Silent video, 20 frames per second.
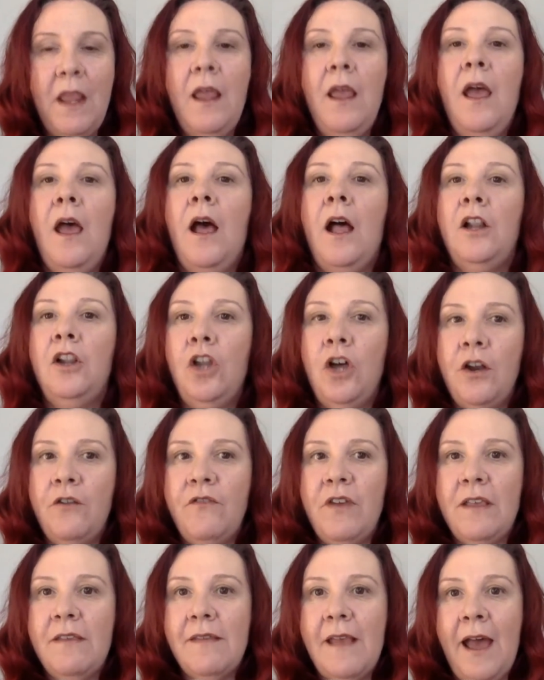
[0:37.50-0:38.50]
A lot of
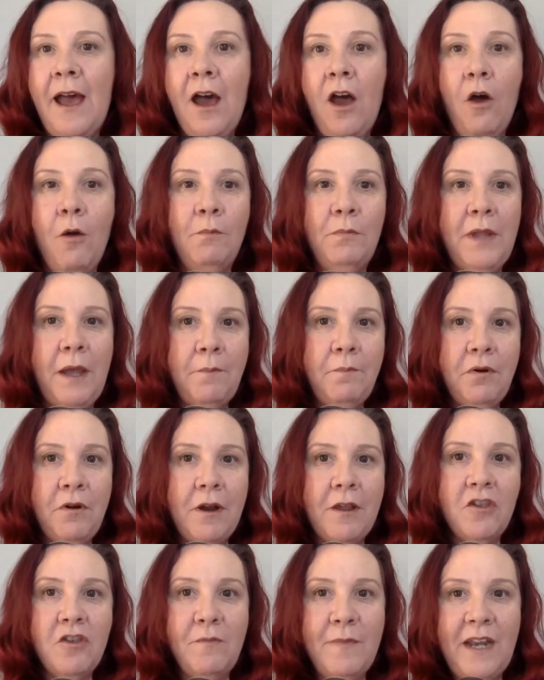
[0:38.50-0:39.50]
us are on blood
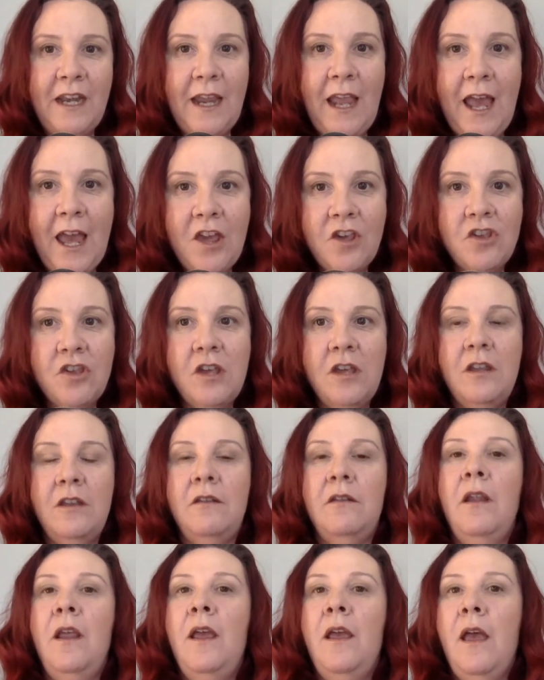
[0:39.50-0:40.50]
pressure
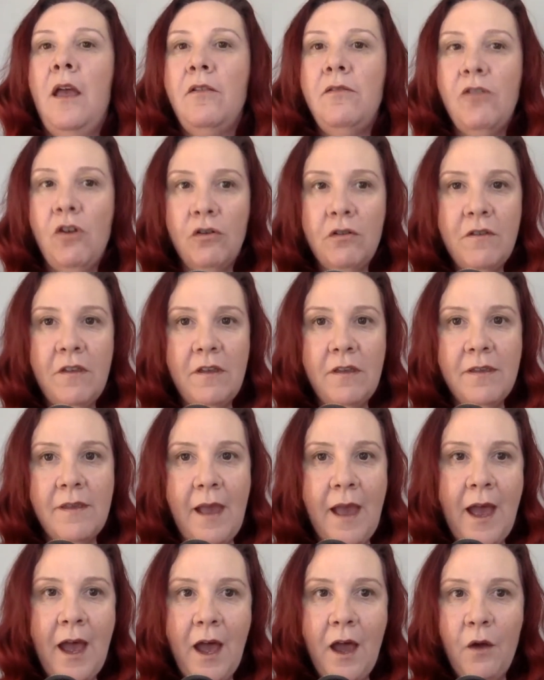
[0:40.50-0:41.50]
medication. Doctors
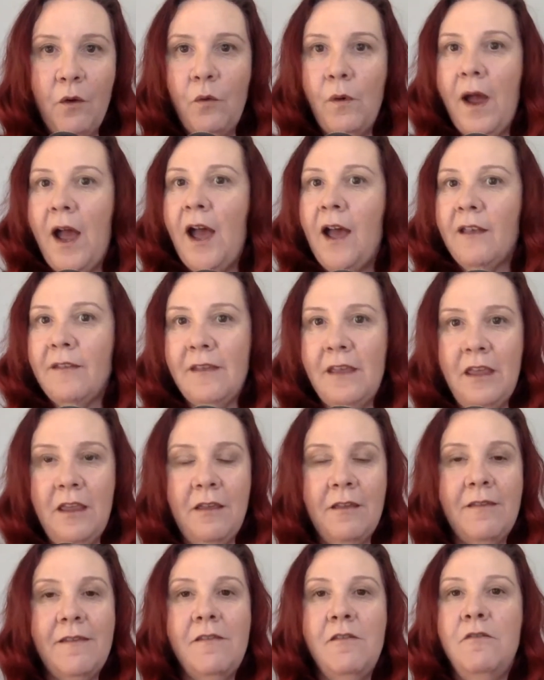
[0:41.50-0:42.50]
are asking
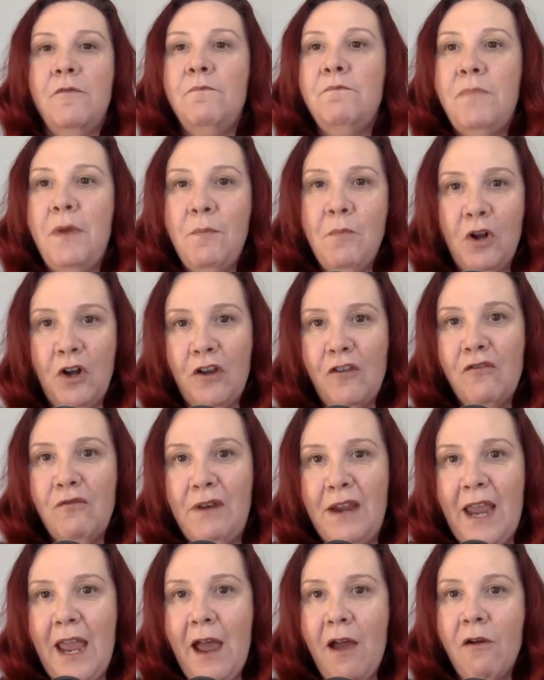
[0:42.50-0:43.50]
us to be
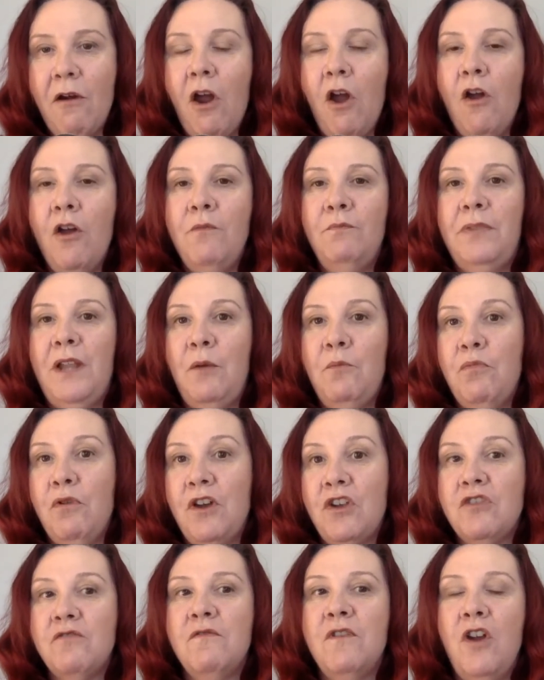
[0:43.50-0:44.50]
monitoring our own blood
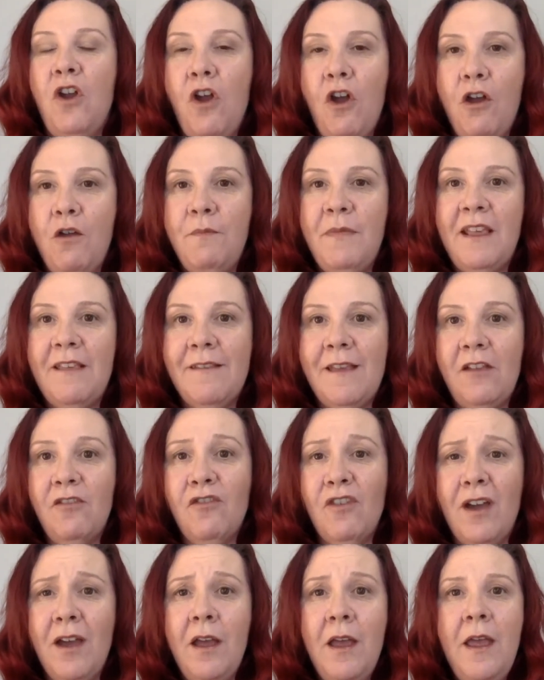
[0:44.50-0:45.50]
pressure at home,
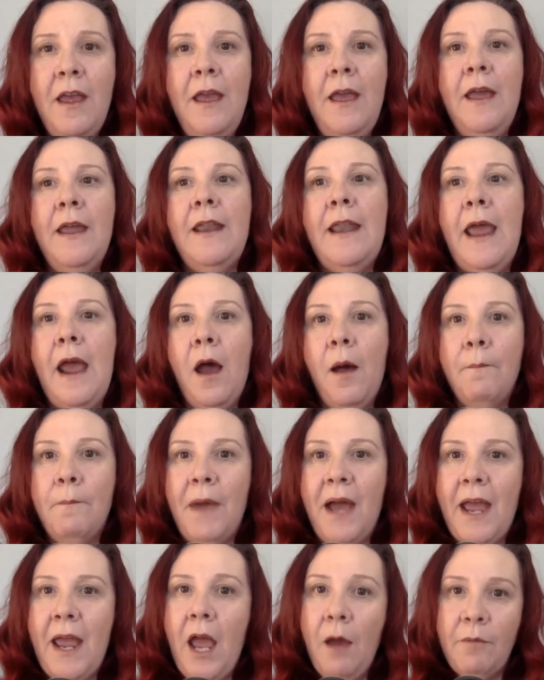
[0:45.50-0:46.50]
etc. Now,
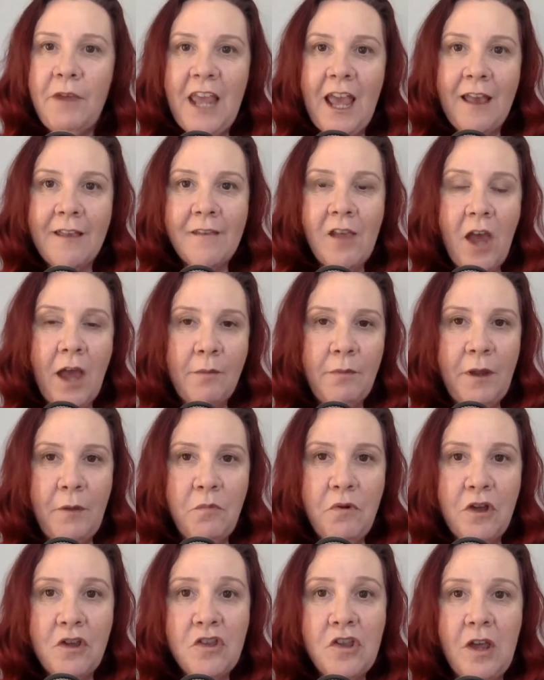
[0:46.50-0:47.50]
my hubby has high blood
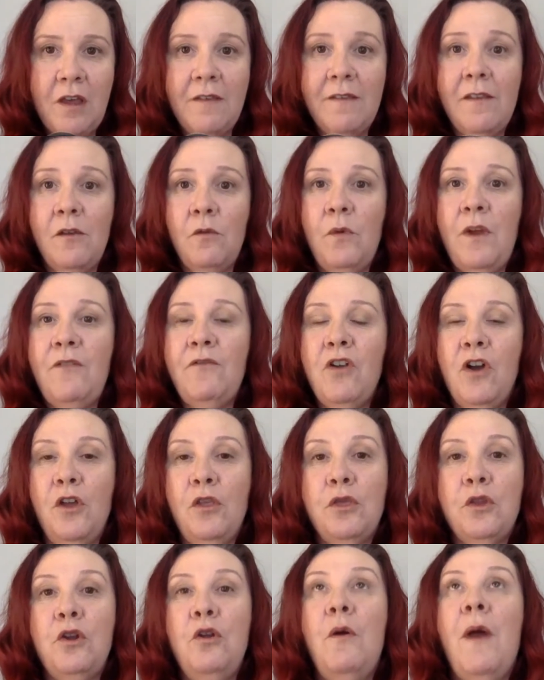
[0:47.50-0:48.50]
pressure, so we've gone
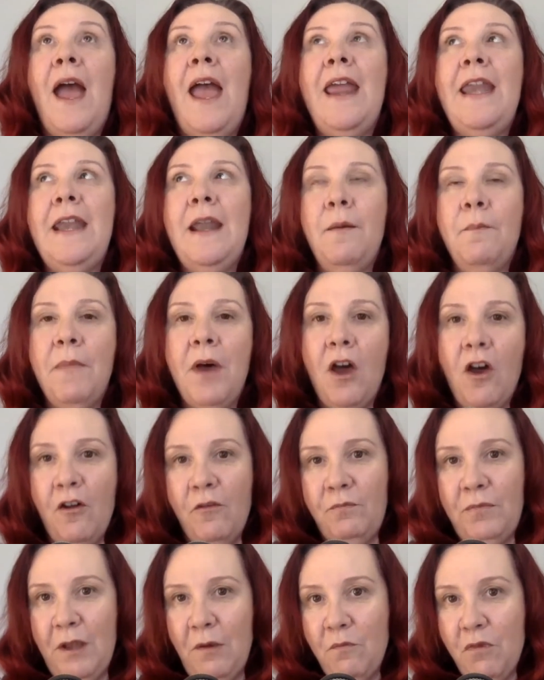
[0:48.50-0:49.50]
through a number of
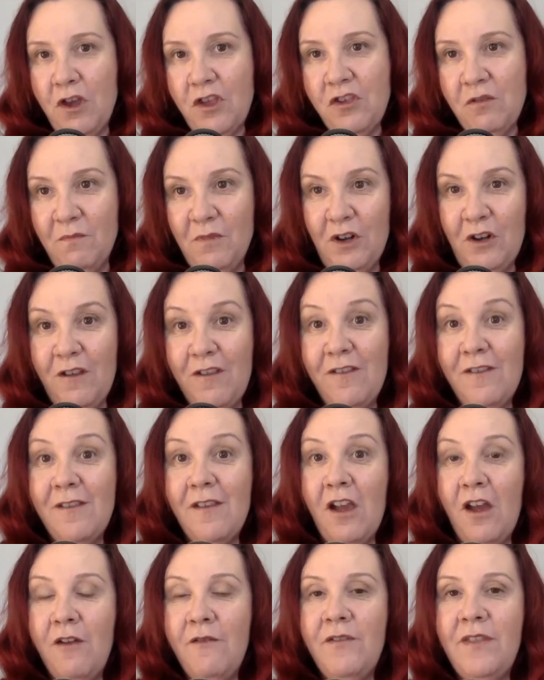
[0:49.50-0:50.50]
blood pressure monitors
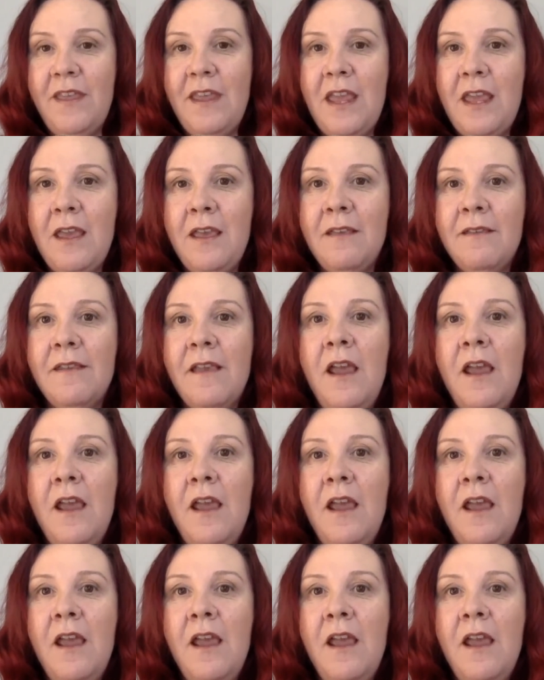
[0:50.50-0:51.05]
over the years,